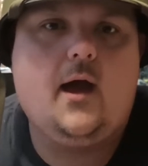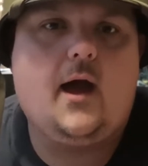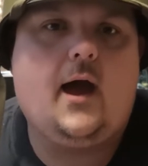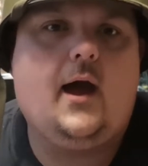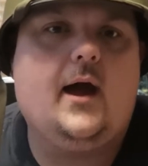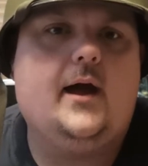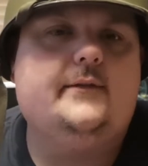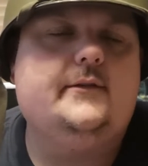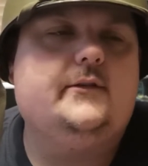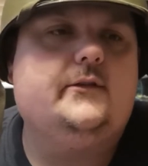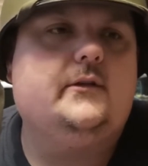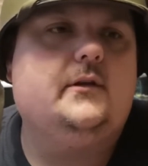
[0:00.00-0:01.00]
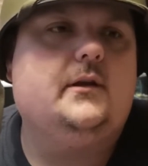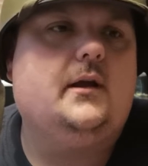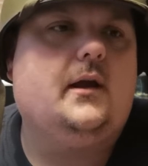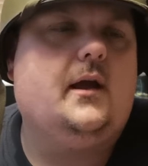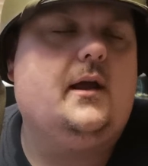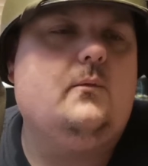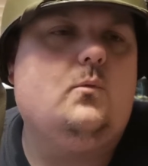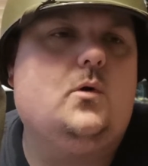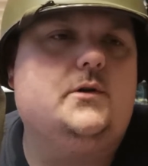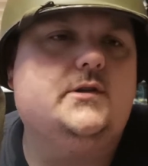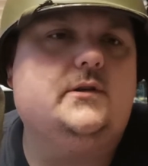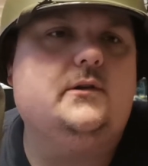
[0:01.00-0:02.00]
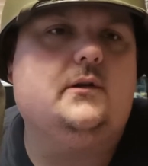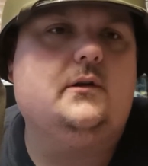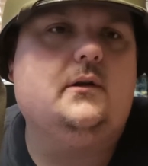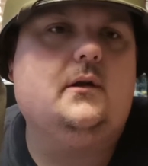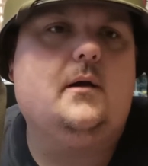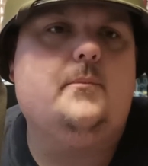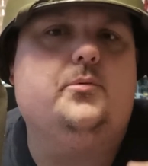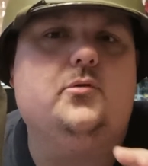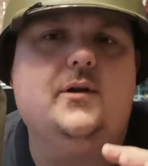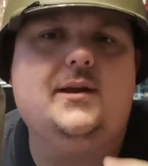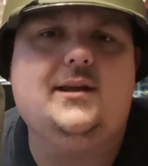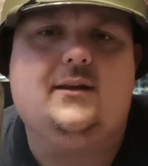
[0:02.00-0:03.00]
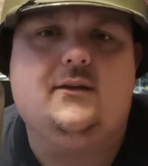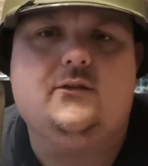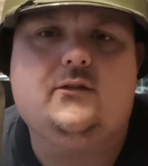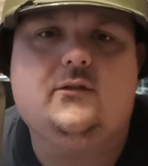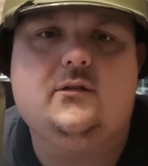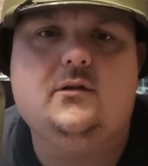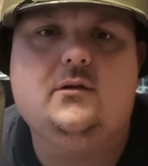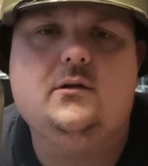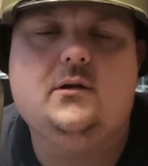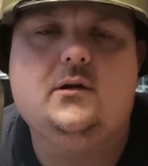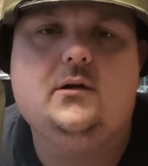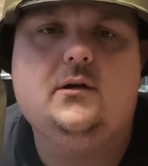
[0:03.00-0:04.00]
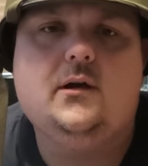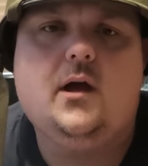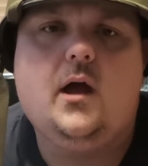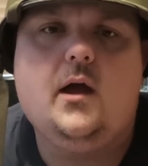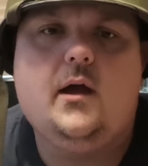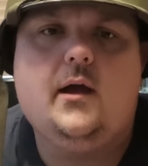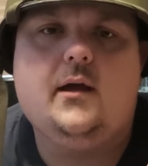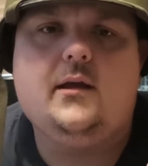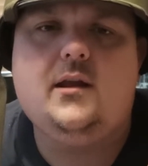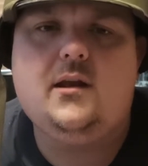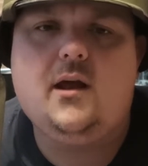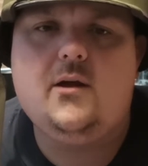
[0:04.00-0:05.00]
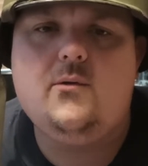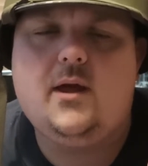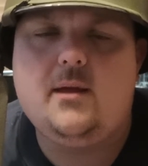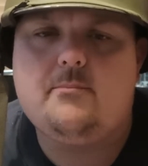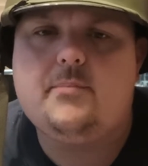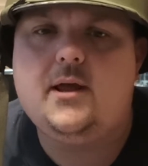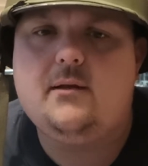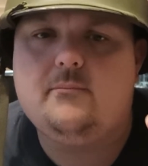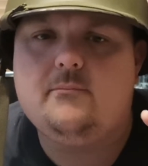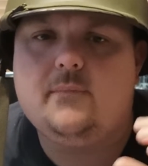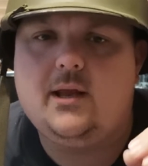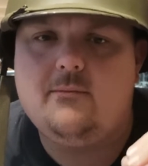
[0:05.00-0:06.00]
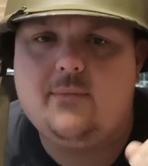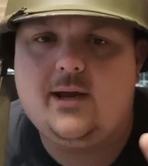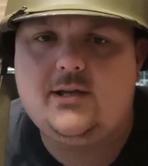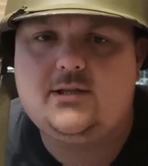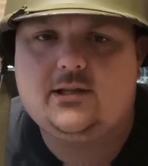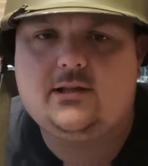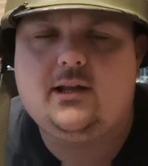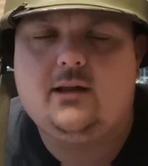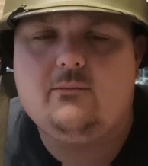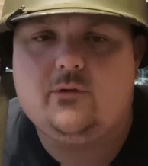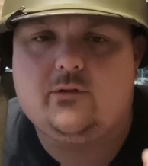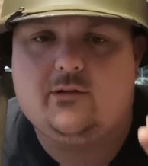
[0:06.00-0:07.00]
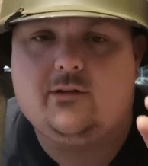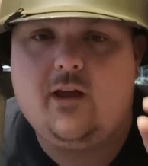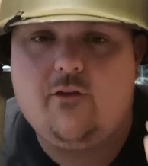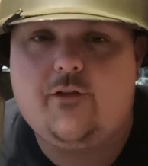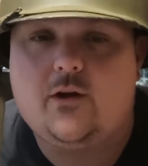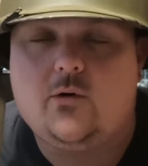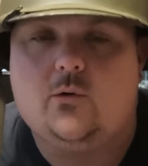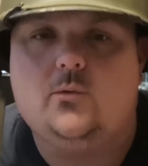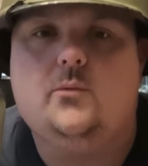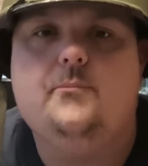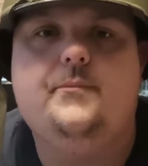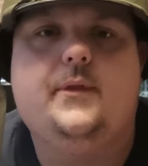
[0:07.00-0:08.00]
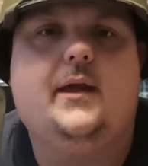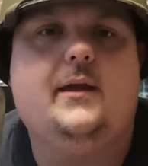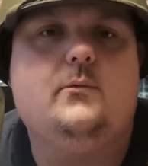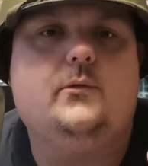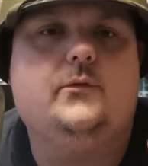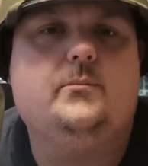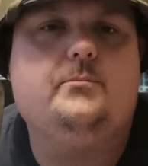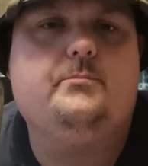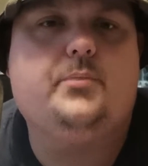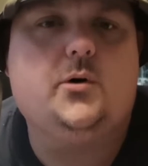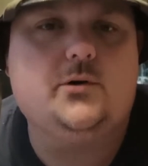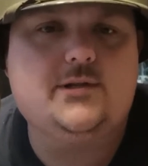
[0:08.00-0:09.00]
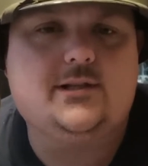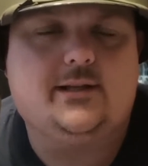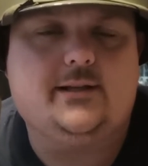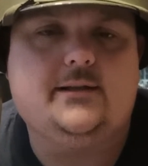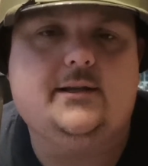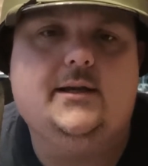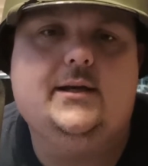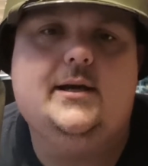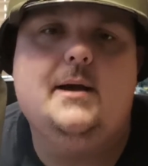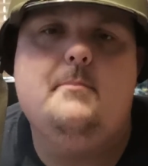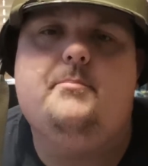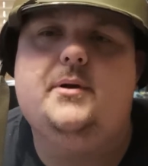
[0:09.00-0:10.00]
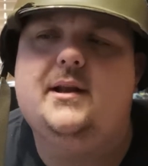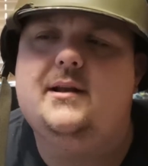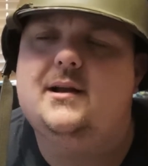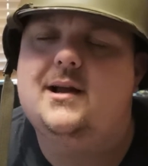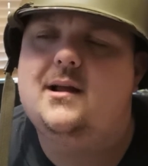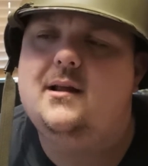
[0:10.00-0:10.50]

And it wasn't a breeze. You know, it made you. It was difficult. It was puzzling, but in a